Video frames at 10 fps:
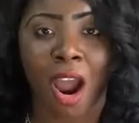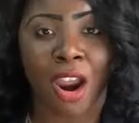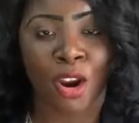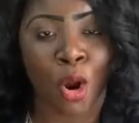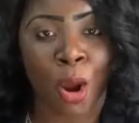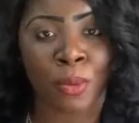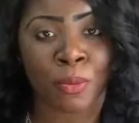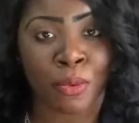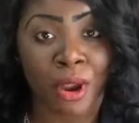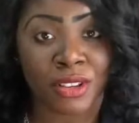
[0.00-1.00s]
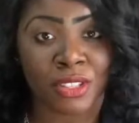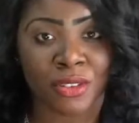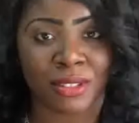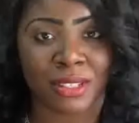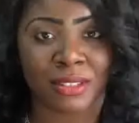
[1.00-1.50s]
Our corporate prayer
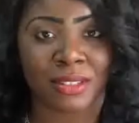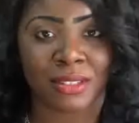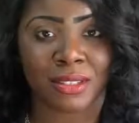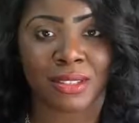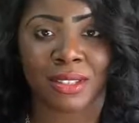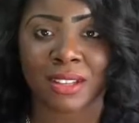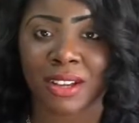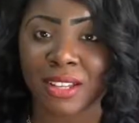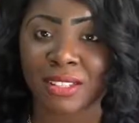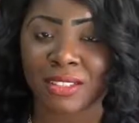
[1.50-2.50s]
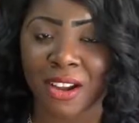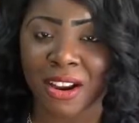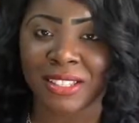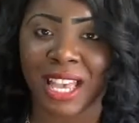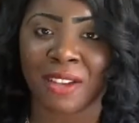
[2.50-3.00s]
services
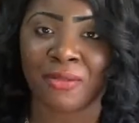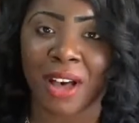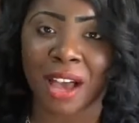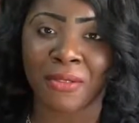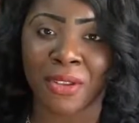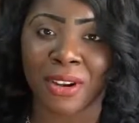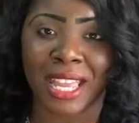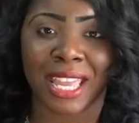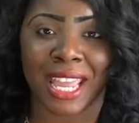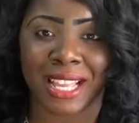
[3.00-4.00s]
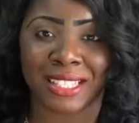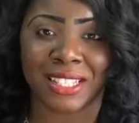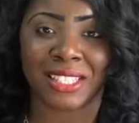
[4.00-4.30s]
starts at 5:30 and ends at